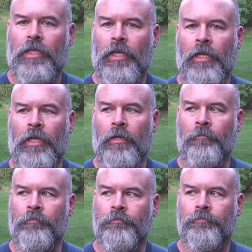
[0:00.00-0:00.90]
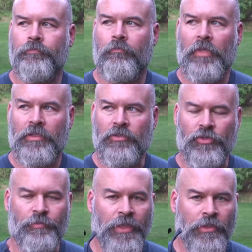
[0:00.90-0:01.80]
so
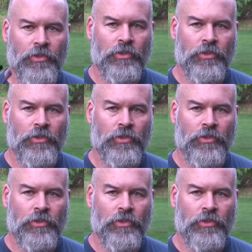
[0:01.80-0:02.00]
it's been